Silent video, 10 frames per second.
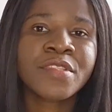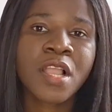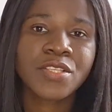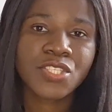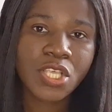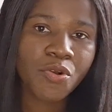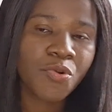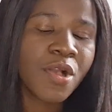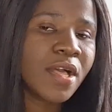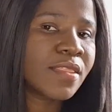So
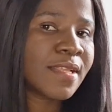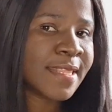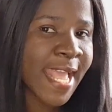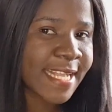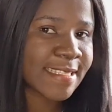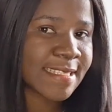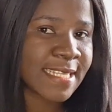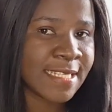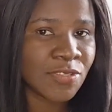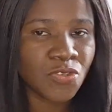the next
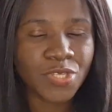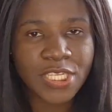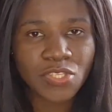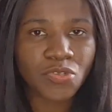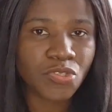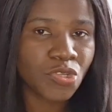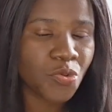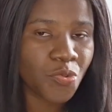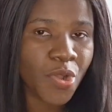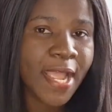thing you need to do